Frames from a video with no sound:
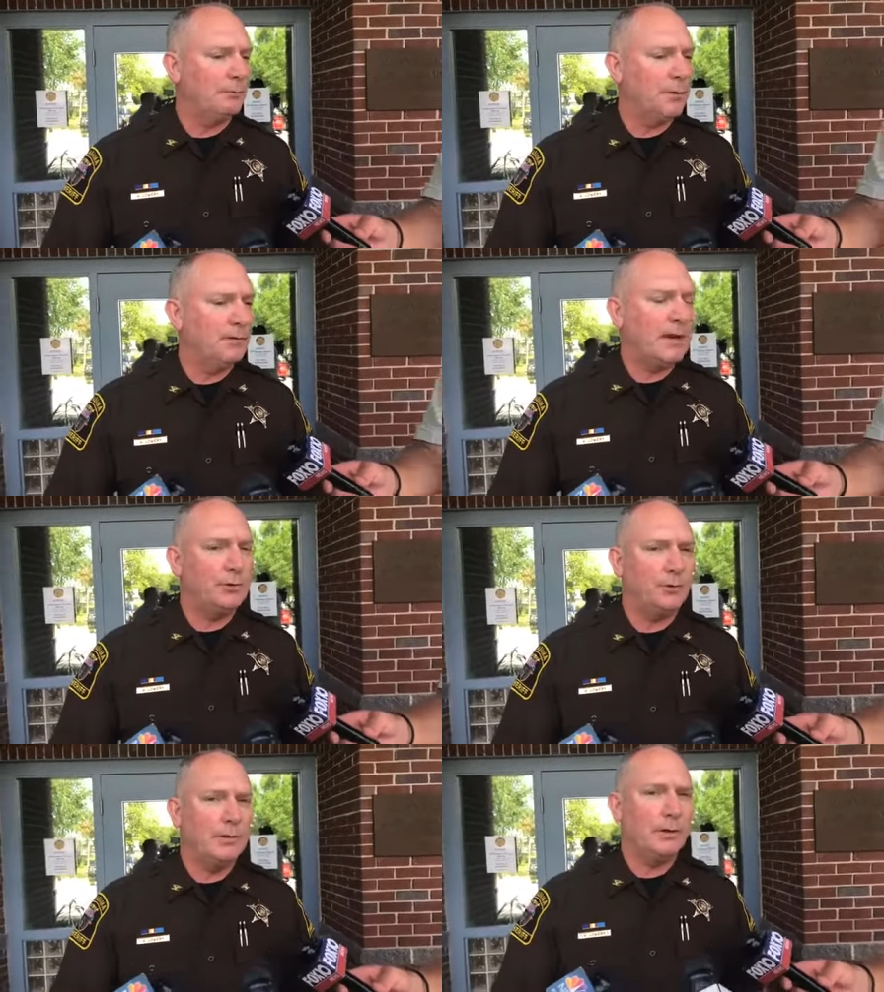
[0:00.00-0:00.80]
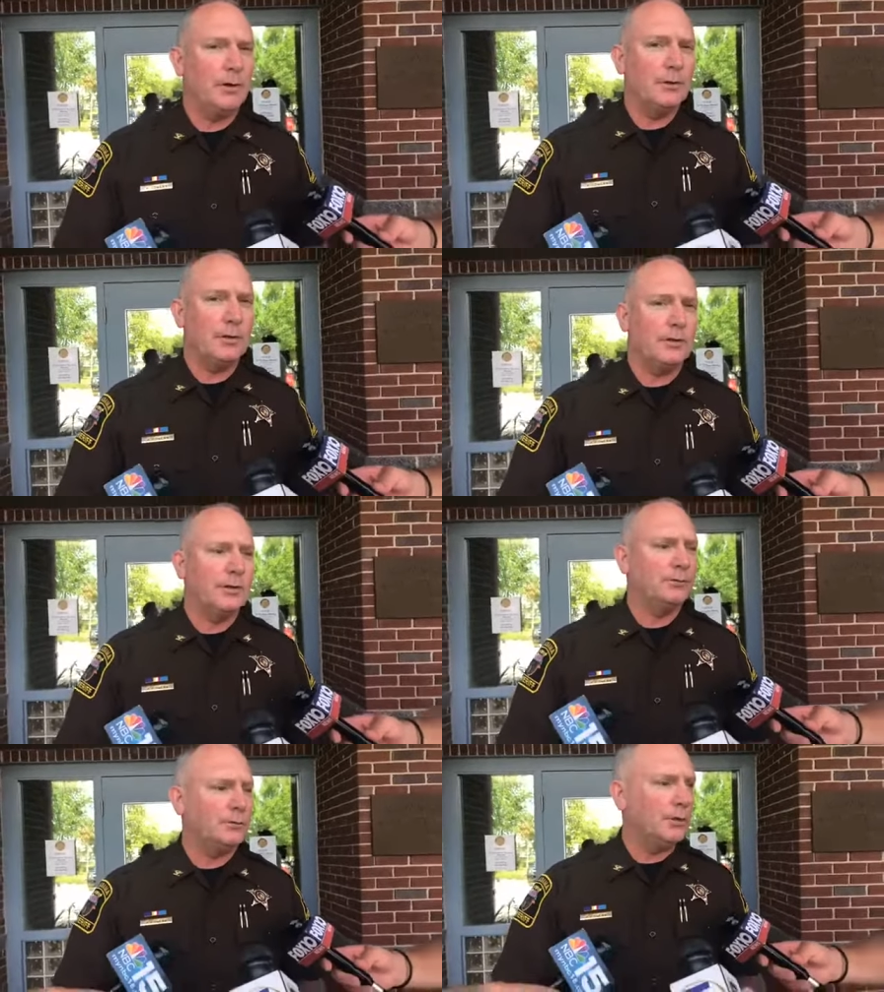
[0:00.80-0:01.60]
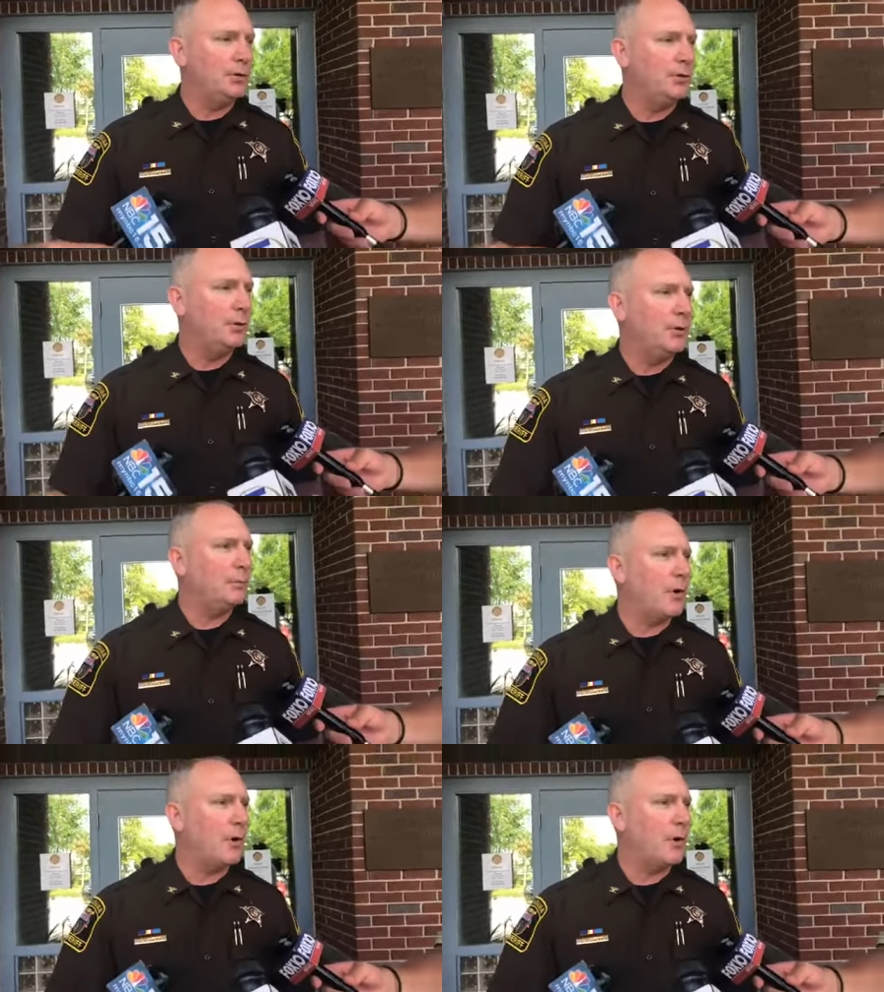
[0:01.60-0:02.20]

we've actually learned that this, this shooting